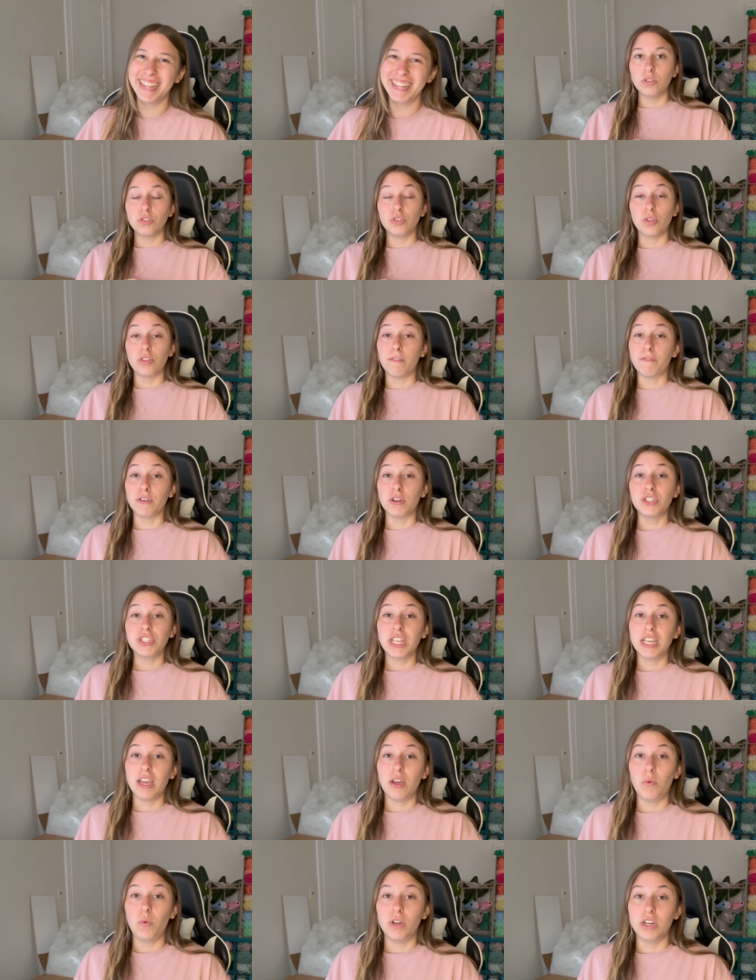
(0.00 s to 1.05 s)
So the first
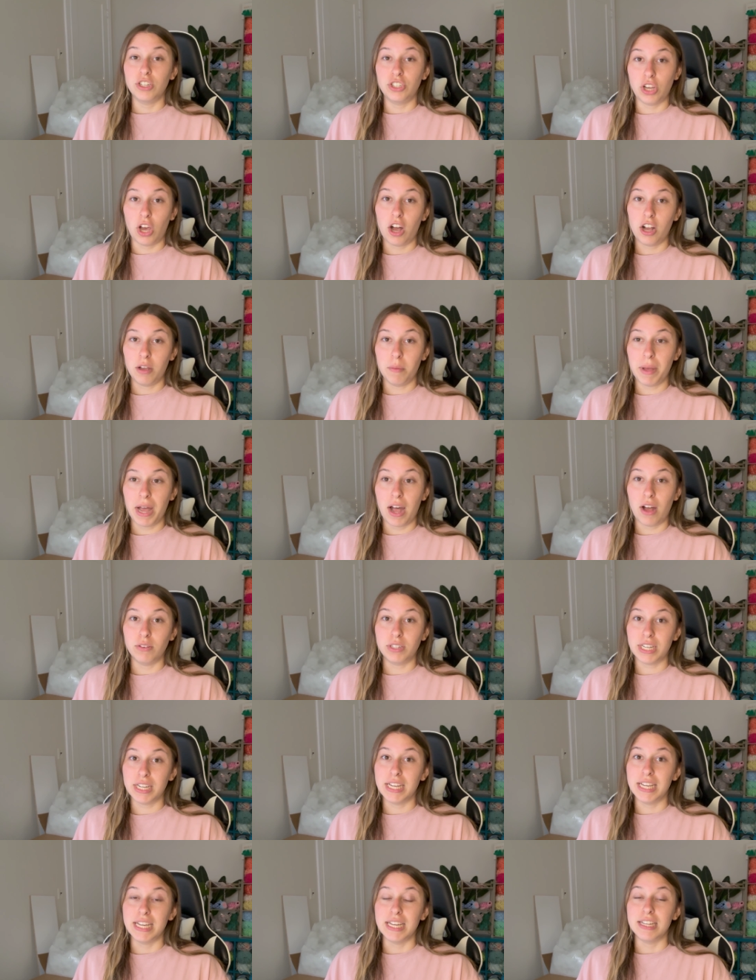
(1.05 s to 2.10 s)
thing I wanna talk about
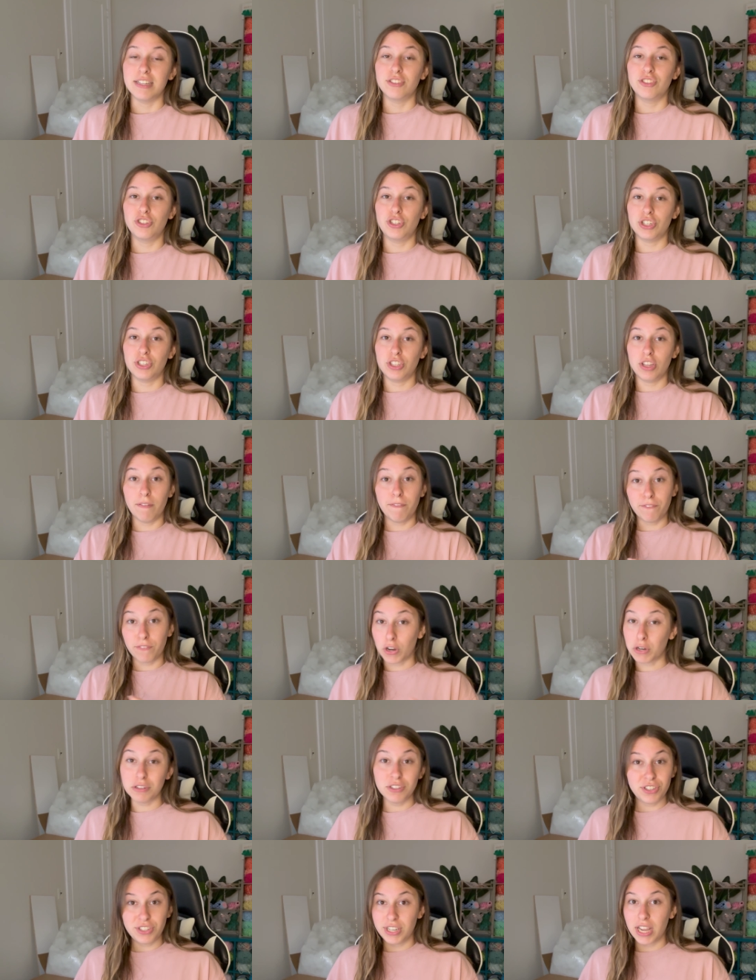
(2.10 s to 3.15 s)
is just the
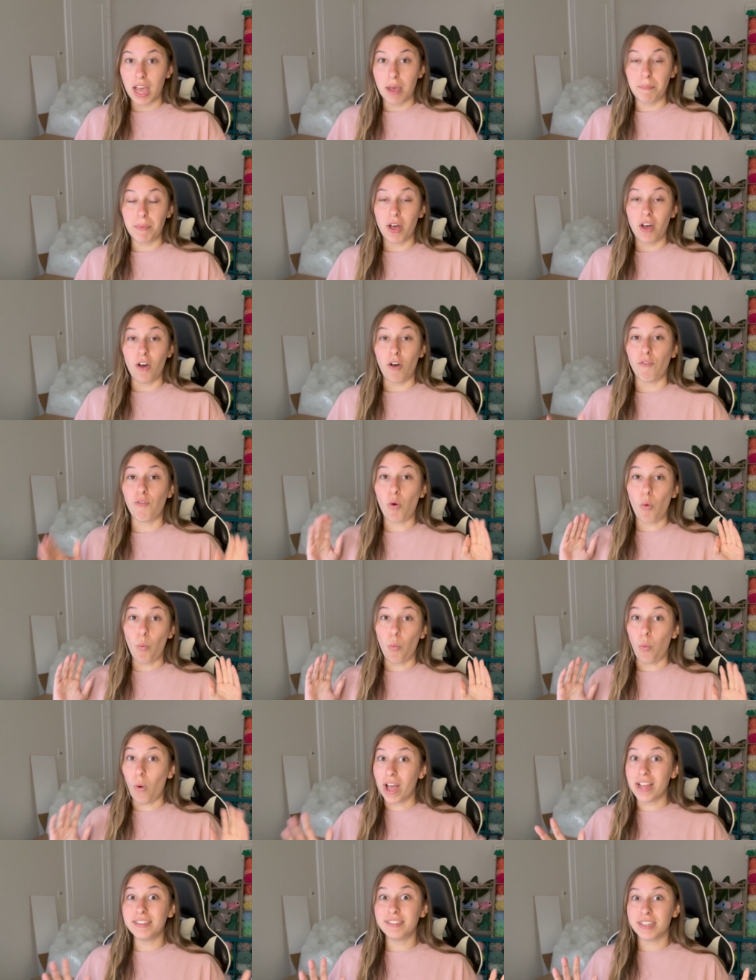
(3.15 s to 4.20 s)
first step of
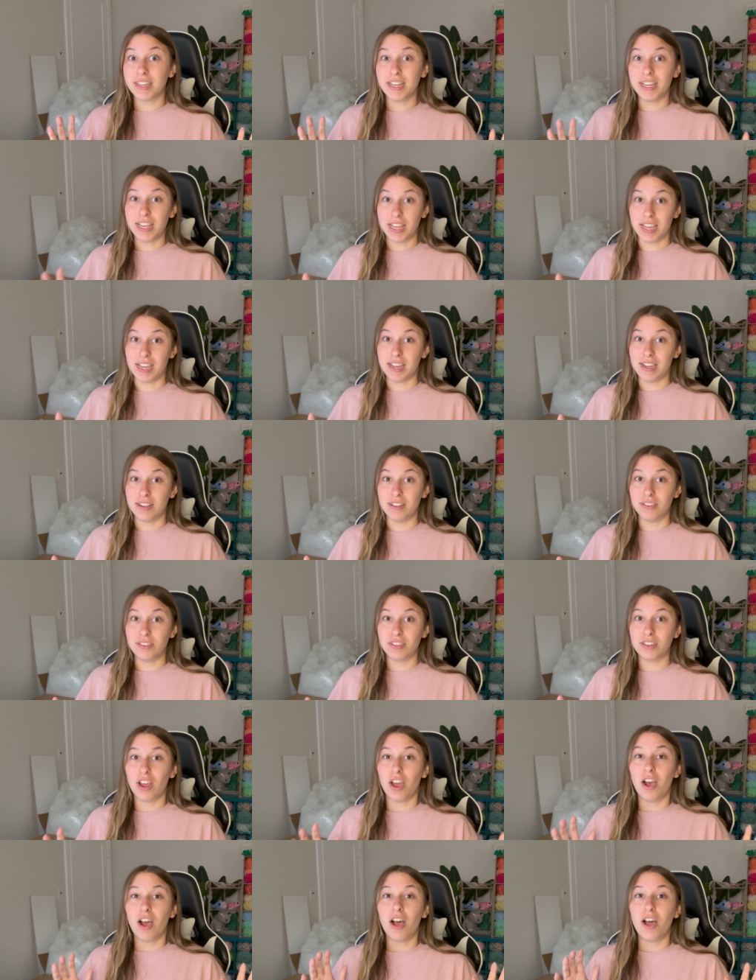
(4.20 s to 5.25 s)
what
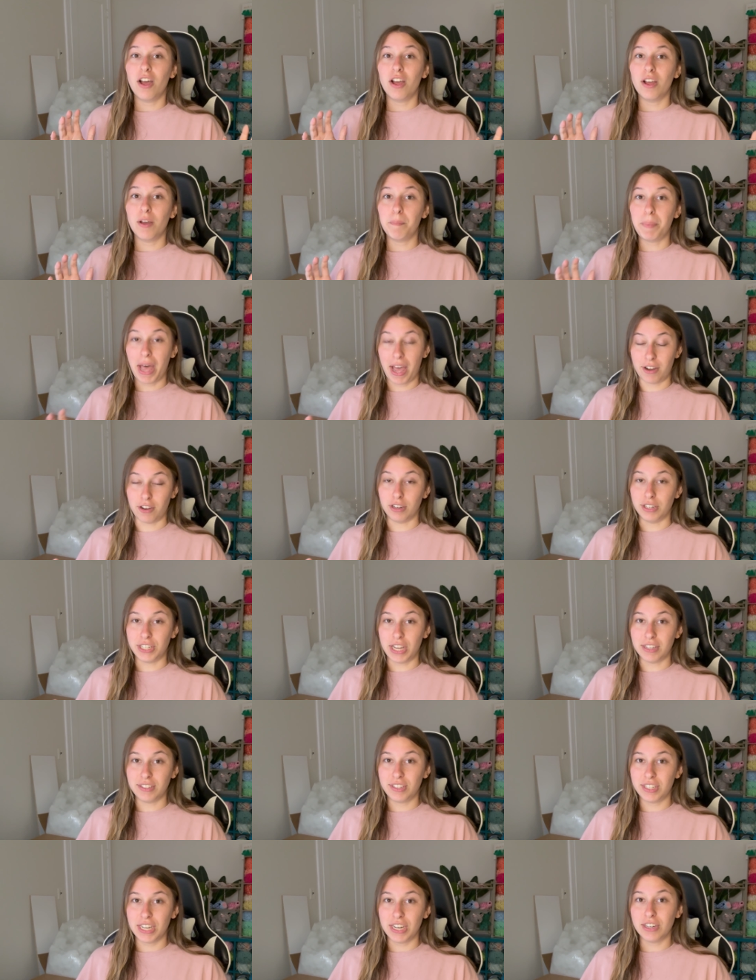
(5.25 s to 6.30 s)
is pattern
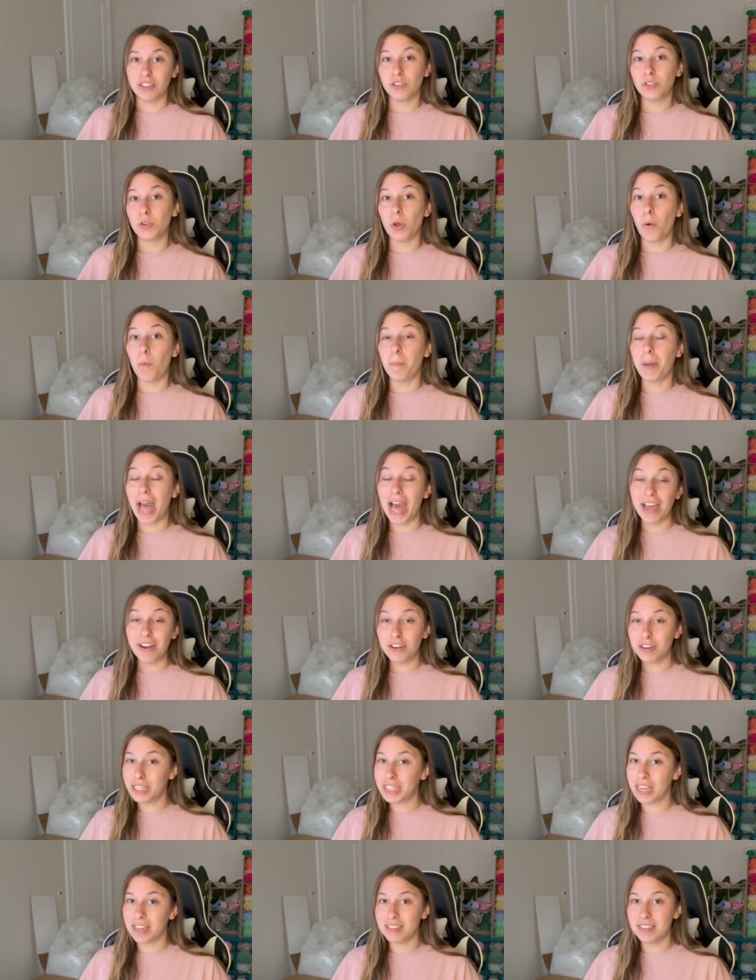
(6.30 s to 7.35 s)
testing. So
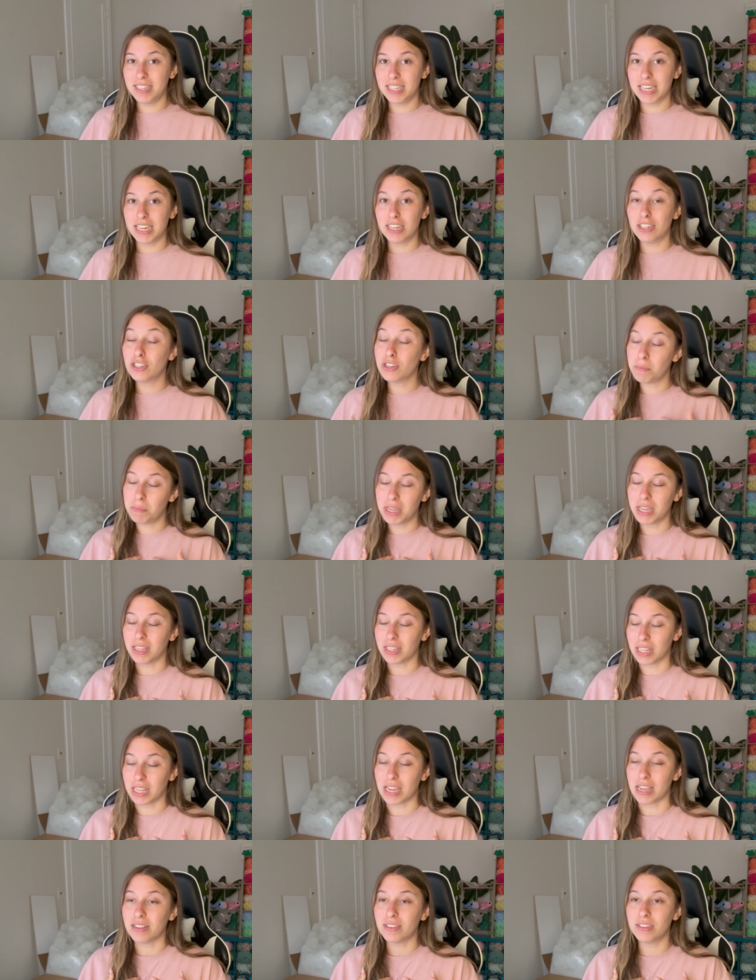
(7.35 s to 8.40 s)
pattern testing, to me at
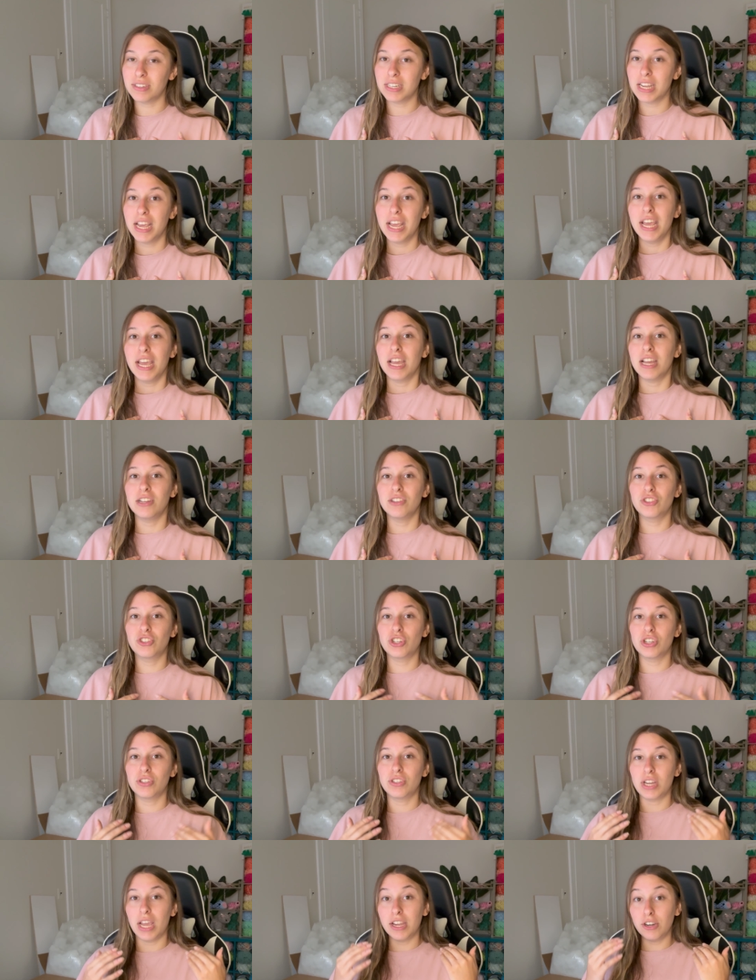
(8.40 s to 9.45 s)
least, is
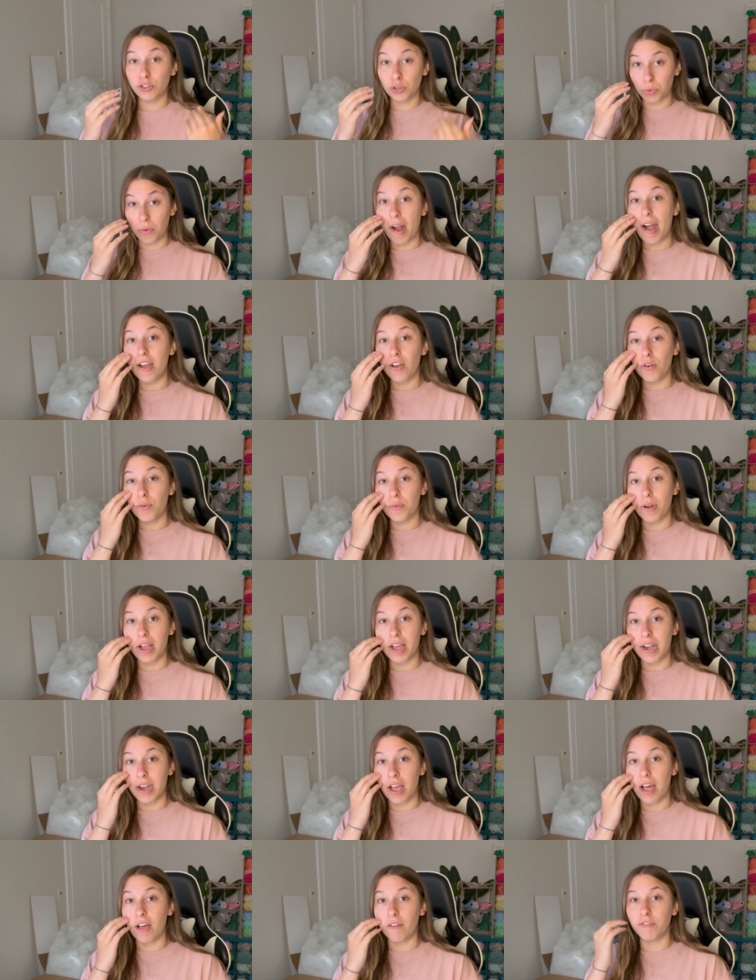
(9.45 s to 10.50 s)
just a trial
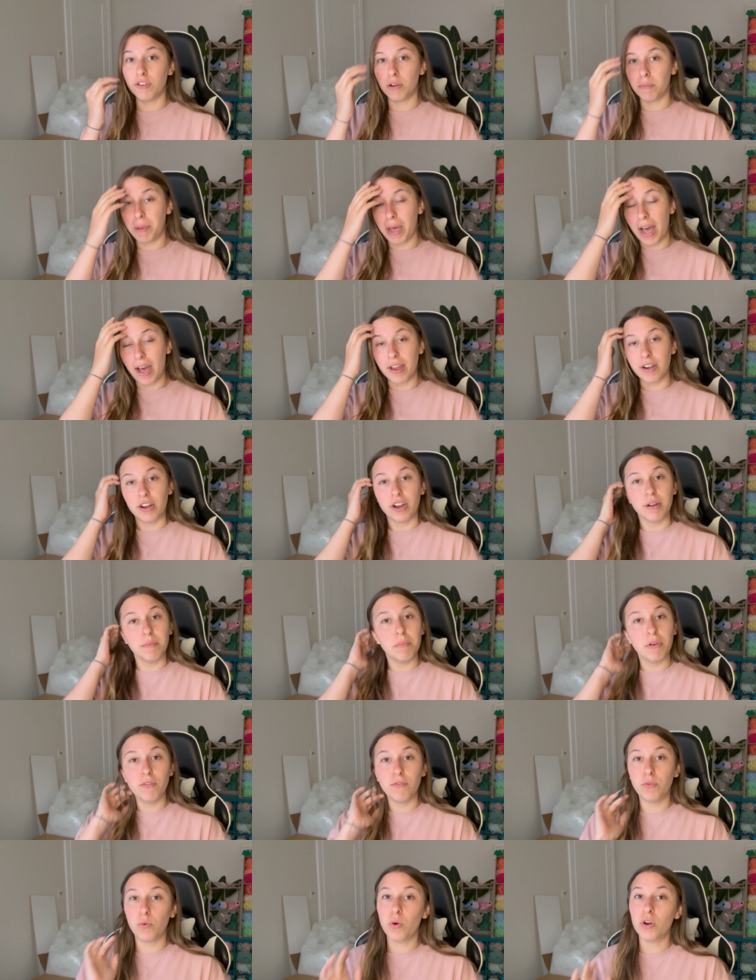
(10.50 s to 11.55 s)
run of your pattern
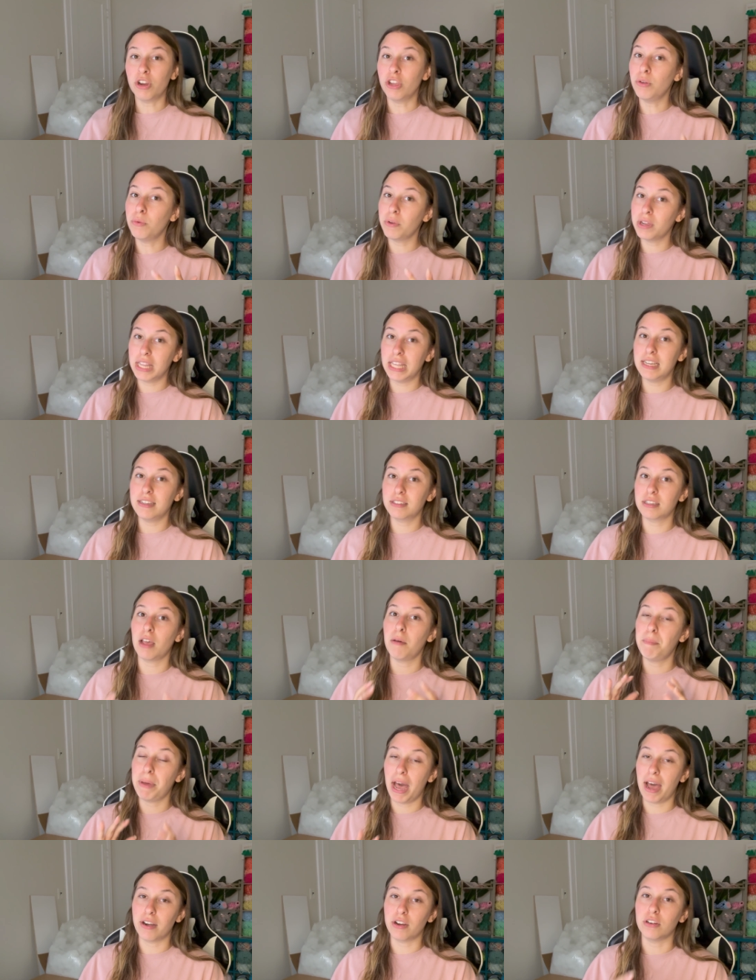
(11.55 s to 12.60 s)
before you release a
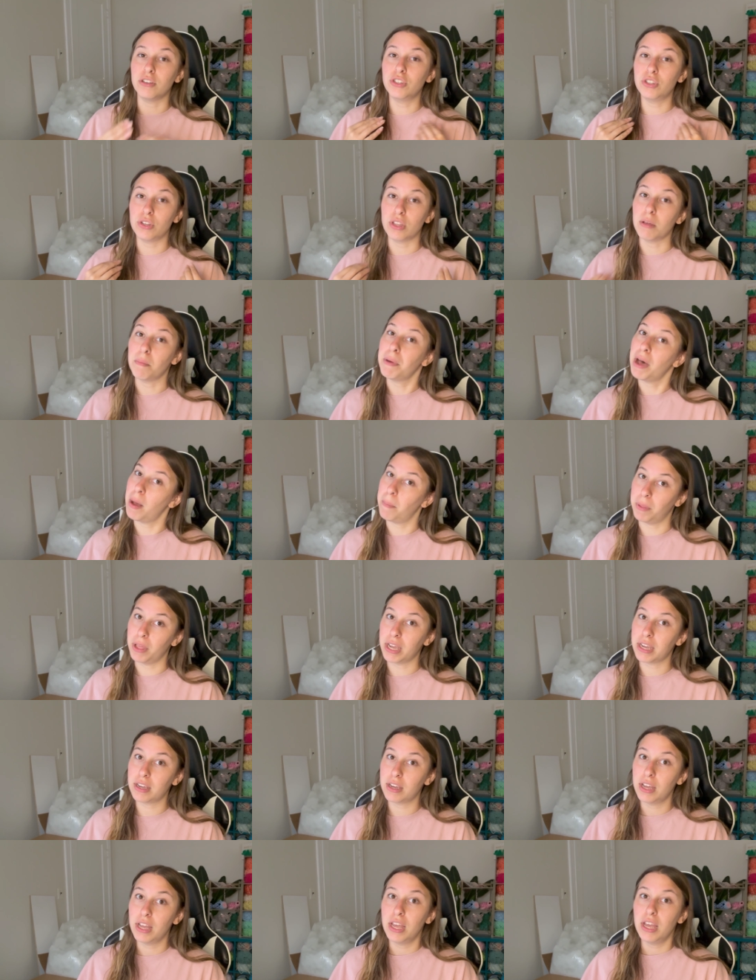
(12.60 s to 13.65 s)
pattern to the public.